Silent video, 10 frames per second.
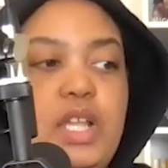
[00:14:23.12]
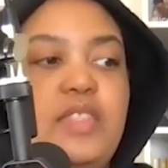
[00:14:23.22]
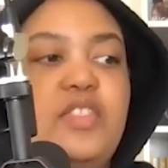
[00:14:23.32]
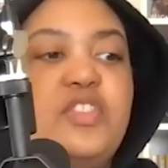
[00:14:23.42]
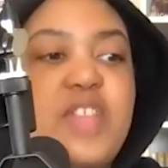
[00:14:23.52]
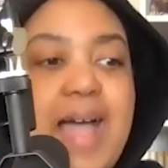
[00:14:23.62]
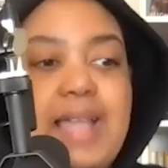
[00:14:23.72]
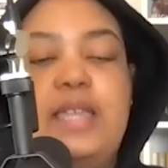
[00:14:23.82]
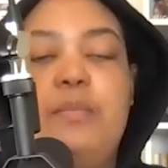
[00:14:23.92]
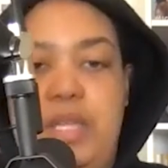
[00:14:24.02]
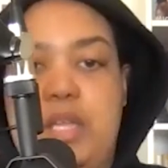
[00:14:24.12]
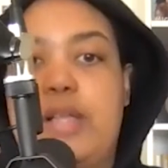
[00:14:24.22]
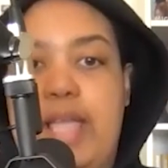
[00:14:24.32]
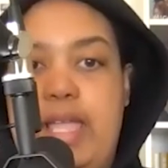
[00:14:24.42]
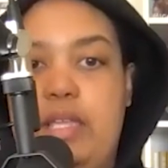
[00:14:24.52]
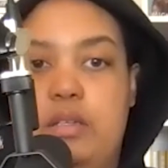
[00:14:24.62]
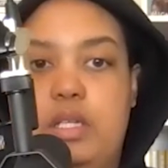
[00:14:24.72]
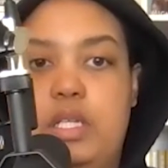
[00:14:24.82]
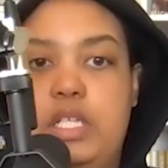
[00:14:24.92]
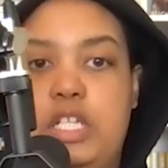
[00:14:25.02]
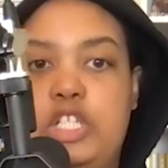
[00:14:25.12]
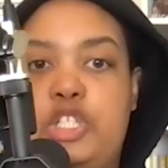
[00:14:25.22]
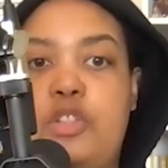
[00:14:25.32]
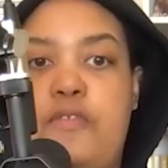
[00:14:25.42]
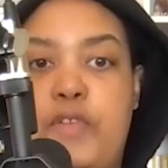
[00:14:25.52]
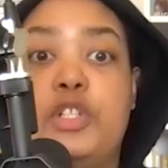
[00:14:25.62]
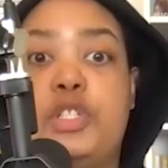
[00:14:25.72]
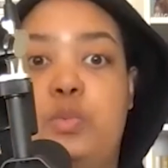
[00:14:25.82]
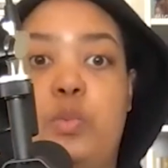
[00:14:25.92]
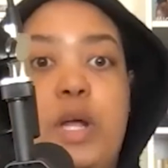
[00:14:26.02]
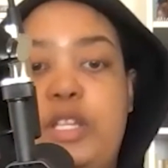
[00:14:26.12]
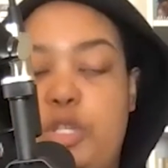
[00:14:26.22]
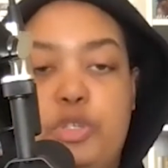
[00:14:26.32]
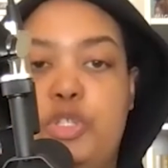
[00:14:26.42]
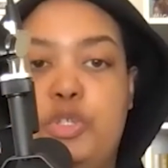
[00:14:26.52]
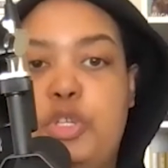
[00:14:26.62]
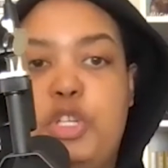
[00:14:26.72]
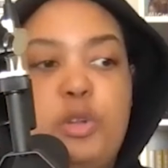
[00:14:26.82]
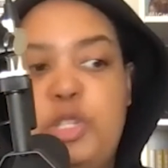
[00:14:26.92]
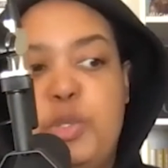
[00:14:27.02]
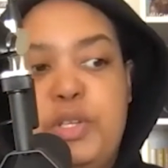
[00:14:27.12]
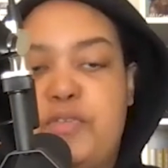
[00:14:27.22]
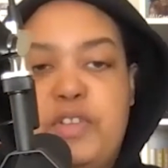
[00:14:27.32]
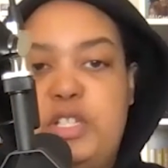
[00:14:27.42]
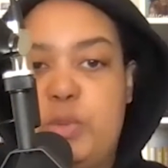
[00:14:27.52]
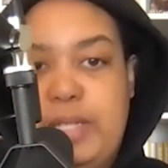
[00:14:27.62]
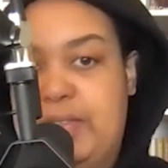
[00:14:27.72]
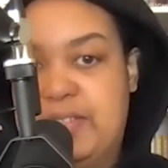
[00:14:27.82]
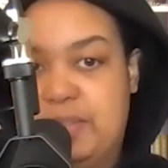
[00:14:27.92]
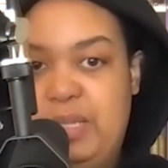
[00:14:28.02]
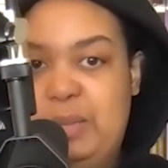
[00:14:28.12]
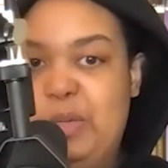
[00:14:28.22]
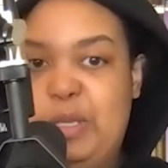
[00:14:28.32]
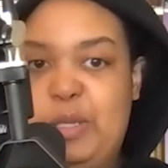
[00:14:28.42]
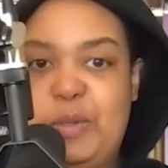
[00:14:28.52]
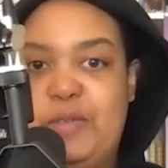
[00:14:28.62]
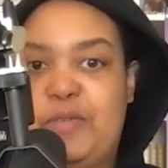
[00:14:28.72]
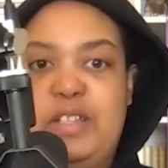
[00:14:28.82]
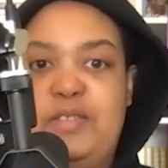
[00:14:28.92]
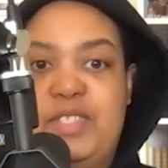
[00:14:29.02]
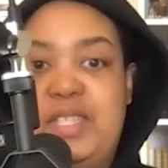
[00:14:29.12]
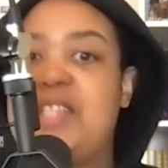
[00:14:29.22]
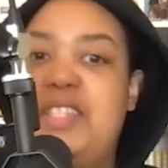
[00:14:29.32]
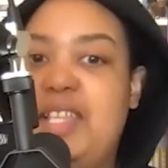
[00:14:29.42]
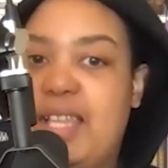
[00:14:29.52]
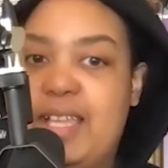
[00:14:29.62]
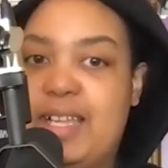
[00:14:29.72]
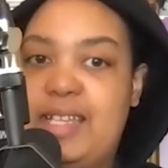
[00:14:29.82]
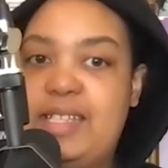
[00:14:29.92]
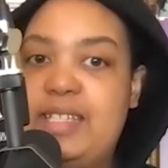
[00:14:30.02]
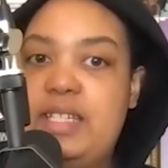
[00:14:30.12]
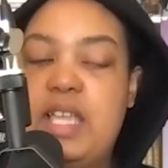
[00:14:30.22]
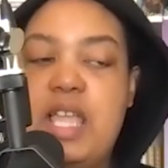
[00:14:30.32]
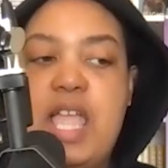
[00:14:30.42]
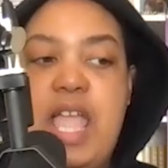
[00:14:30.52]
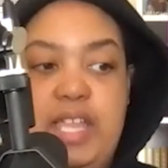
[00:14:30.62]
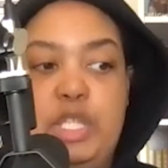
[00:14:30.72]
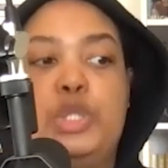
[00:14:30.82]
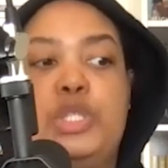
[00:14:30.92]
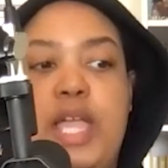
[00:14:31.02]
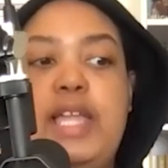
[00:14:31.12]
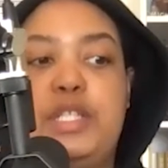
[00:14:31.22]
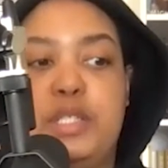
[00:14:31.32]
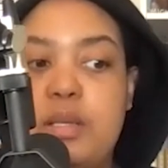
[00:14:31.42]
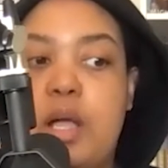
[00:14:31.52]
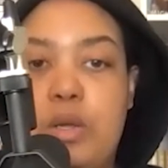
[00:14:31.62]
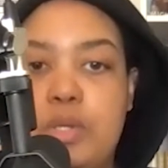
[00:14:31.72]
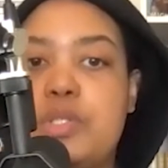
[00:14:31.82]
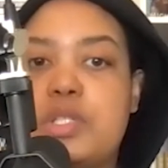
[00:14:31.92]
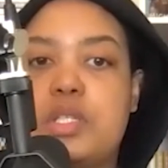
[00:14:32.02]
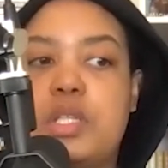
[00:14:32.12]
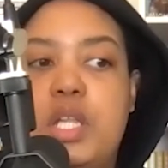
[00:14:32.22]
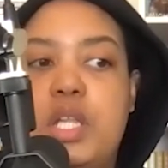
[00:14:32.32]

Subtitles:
that can be okay. So the first one you don't do it in front of 20,000 people. You do it in front of 60 like I did. And you say to the host,